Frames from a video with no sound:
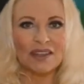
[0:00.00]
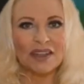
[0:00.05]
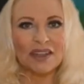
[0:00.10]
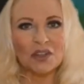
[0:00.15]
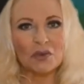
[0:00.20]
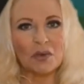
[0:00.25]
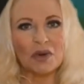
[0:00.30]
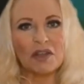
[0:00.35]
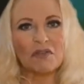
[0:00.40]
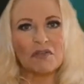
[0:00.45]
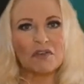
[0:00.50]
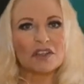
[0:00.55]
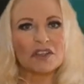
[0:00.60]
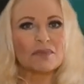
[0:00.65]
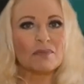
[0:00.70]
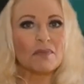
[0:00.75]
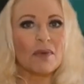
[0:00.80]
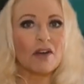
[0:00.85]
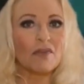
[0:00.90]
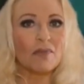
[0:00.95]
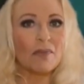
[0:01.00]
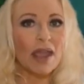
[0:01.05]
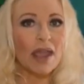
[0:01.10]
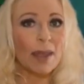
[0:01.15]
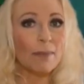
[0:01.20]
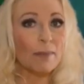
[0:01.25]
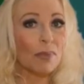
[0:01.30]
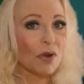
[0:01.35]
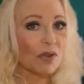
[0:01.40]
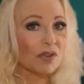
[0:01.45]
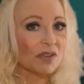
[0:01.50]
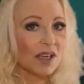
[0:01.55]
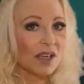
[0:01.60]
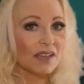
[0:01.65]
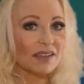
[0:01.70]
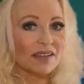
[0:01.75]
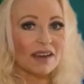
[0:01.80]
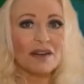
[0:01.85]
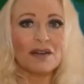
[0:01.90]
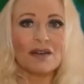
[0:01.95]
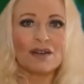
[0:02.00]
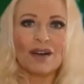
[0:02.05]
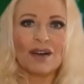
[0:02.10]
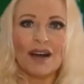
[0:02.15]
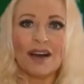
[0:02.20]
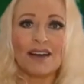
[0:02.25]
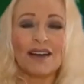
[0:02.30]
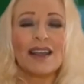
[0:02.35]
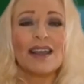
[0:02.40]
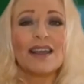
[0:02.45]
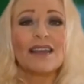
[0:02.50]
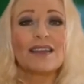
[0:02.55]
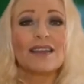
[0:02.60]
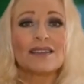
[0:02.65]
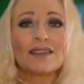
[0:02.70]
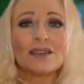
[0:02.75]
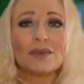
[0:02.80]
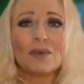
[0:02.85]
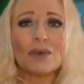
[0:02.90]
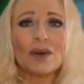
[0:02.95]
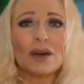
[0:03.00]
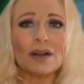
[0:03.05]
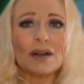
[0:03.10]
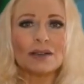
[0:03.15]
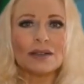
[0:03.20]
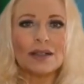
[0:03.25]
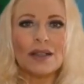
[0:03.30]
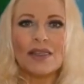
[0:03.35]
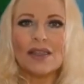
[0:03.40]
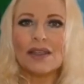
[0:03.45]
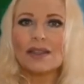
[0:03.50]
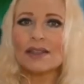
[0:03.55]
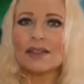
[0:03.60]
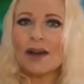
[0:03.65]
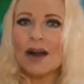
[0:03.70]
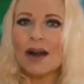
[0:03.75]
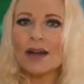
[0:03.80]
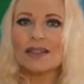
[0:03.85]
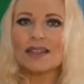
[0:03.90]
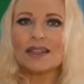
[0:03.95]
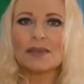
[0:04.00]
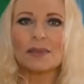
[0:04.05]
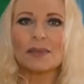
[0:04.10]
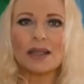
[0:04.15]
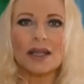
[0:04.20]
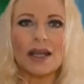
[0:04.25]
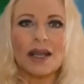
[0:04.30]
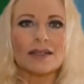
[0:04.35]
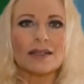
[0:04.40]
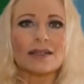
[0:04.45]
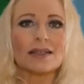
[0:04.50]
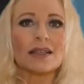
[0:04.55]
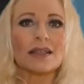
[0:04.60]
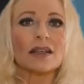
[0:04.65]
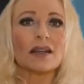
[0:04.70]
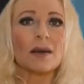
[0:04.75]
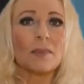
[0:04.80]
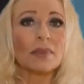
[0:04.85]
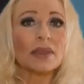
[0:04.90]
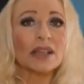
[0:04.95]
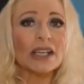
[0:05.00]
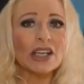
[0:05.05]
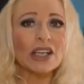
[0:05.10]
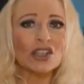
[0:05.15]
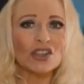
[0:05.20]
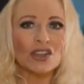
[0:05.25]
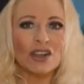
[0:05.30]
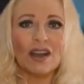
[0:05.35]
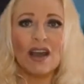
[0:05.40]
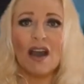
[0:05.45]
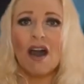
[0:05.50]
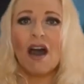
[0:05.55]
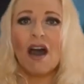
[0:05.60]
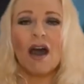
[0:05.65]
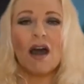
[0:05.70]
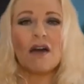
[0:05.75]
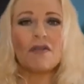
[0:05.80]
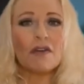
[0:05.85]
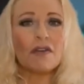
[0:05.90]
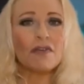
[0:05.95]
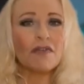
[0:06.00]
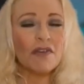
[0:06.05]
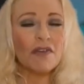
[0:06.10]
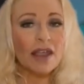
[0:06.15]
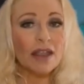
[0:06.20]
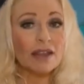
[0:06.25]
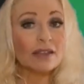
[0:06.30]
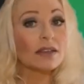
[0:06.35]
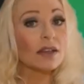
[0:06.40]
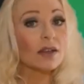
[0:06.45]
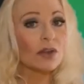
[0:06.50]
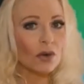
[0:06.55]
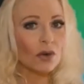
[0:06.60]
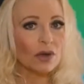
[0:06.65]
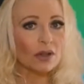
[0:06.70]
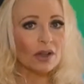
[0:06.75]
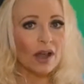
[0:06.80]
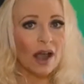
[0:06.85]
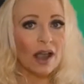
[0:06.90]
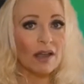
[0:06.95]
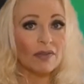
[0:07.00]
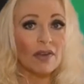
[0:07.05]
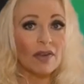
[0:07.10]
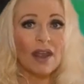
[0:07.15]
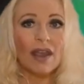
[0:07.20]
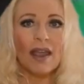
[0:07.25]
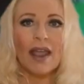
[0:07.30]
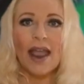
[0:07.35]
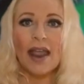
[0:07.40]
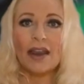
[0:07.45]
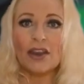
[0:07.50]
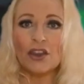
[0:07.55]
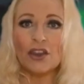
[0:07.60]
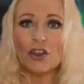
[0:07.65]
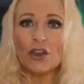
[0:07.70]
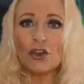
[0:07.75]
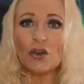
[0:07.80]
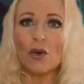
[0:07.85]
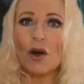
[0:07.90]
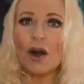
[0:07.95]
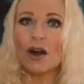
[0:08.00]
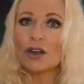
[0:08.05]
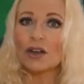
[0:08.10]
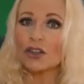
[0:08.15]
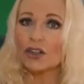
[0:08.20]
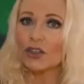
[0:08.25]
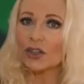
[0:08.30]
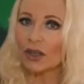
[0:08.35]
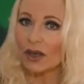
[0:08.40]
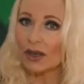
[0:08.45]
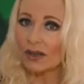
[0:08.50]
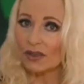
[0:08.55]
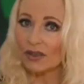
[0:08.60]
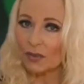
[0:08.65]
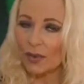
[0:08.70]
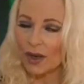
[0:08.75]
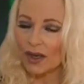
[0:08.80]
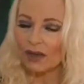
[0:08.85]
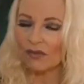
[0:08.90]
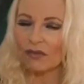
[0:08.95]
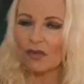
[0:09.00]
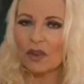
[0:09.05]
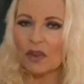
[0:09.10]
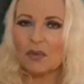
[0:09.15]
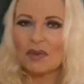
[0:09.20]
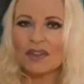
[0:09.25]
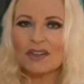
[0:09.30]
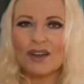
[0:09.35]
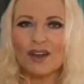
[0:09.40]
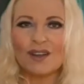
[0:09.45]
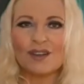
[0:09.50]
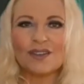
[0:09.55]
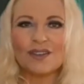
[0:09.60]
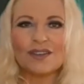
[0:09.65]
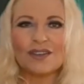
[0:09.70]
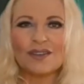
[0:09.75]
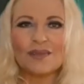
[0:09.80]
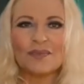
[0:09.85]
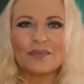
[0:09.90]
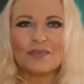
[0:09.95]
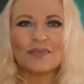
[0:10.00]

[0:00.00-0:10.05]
The 21st of May birthday tarot card is the World. This card symbolizes the completion of a phase in your life, and you are just waiting for the results.